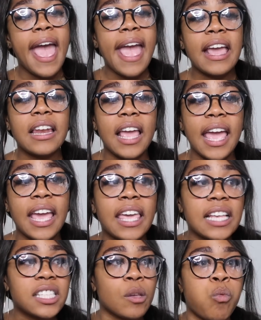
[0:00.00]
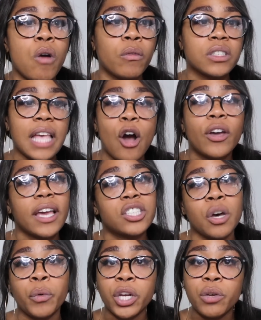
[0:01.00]
and it gets to the point where it's like, okay,
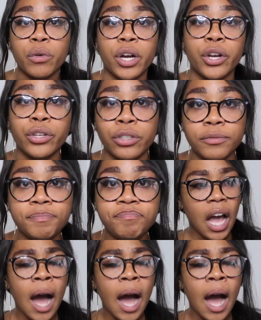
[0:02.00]
so what do you want to do?